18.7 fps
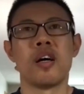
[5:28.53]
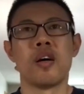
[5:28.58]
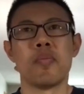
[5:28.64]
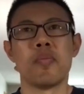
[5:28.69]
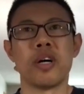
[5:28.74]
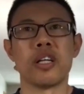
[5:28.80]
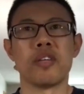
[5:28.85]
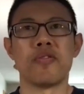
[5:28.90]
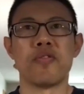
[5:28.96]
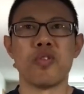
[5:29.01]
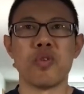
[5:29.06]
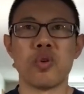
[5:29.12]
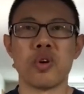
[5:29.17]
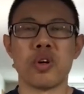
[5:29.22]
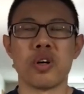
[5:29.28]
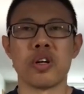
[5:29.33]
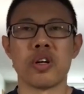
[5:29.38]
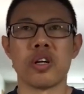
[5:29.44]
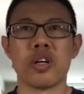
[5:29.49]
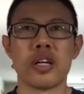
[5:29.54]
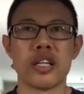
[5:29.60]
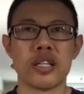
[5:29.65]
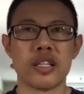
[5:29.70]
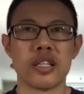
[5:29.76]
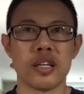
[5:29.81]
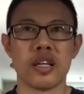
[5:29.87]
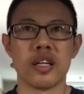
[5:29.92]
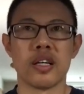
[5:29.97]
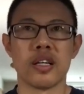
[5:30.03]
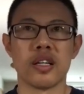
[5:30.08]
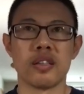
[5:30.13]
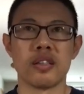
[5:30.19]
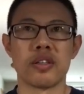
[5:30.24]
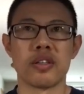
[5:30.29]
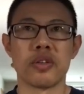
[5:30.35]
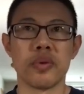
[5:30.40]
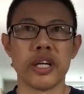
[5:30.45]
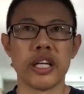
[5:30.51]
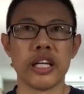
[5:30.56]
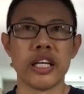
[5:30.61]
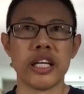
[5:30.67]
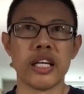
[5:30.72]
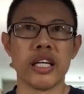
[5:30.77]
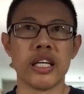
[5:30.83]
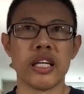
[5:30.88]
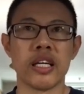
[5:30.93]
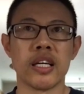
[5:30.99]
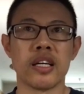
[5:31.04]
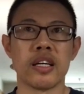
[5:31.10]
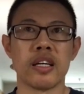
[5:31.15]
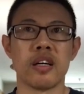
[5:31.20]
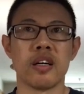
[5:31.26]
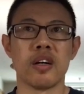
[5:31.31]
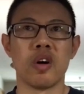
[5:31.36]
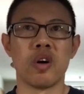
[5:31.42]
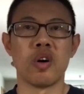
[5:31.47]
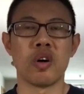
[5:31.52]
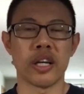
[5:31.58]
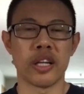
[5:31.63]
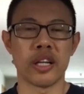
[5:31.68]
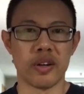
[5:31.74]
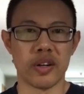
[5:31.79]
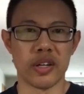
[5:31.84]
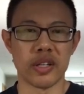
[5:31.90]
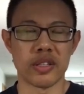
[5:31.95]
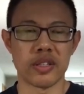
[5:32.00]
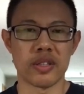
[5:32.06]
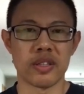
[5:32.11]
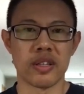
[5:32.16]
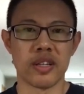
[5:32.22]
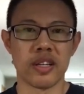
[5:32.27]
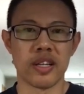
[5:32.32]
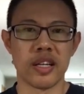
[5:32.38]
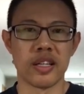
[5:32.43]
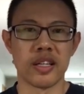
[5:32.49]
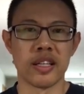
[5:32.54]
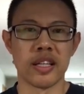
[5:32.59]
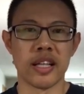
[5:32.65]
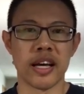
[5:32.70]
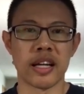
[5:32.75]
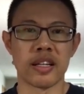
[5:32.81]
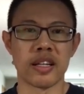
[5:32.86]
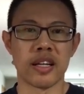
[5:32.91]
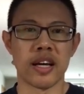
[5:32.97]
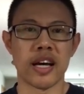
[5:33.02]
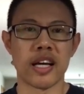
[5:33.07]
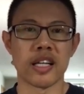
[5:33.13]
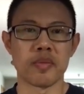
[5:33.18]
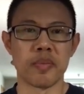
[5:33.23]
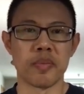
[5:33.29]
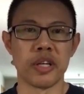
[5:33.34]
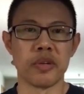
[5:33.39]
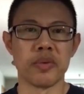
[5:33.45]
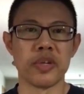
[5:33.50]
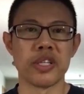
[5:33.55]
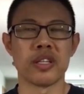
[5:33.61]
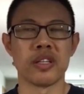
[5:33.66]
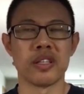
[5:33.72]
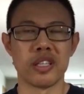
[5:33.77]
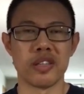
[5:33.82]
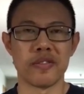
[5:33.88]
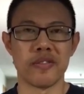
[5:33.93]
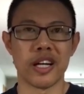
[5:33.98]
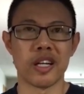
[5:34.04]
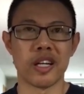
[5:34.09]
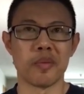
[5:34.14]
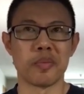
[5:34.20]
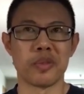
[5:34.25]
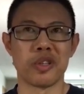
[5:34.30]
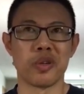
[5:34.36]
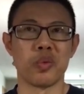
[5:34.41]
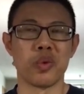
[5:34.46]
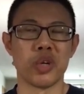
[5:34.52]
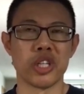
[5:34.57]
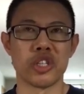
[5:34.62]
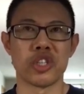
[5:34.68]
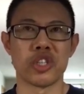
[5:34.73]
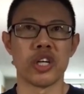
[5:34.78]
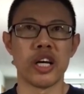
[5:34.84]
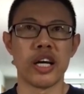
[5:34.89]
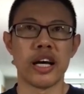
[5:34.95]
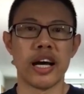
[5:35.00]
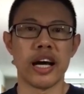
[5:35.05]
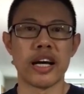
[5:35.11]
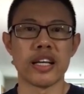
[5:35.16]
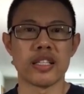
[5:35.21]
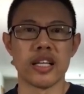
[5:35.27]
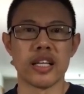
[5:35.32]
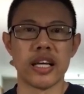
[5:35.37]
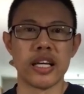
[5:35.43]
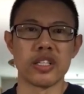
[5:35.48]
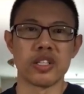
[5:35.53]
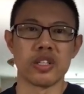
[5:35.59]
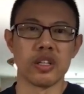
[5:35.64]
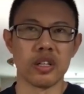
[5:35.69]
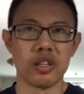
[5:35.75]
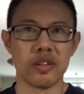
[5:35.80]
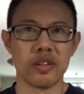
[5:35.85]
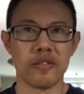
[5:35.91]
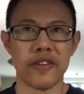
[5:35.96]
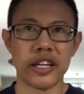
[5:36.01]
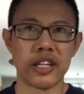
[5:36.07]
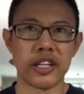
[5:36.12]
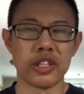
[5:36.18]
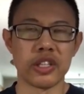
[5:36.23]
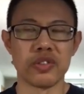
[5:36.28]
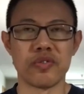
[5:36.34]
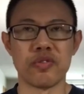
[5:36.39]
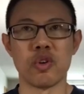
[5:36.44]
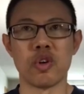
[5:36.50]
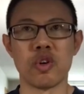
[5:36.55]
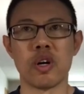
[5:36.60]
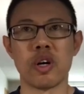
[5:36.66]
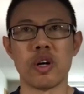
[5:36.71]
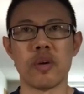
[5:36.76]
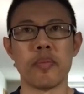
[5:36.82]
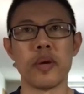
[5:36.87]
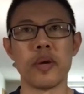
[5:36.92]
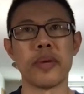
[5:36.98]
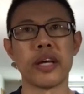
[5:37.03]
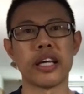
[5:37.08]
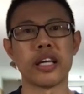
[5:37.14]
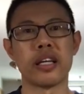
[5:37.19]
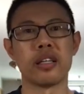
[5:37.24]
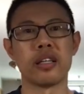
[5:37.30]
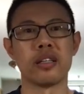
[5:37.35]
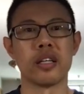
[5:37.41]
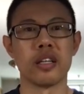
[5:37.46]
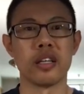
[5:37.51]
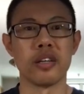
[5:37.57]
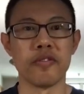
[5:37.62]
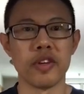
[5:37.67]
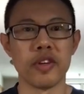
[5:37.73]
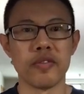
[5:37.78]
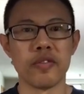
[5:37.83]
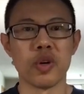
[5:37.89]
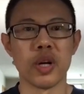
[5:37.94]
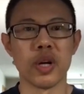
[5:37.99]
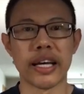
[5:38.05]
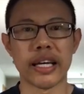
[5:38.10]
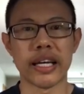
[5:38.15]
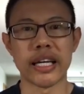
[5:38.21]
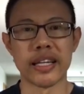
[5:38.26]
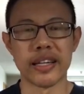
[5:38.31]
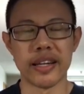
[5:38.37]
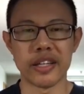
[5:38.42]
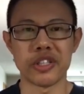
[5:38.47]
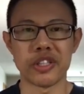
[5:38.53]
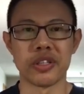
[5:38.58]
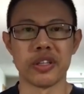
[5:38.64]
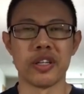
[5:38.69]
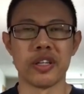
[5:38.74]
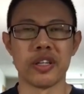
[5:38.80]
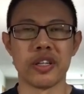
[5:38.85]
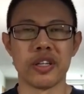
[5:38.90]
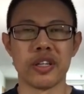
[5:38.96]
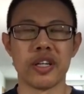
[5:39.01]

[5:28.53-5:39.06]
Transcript: But for 3D organoids that has been recently developed, which has its advantage for mimicking the in vivo-like condition,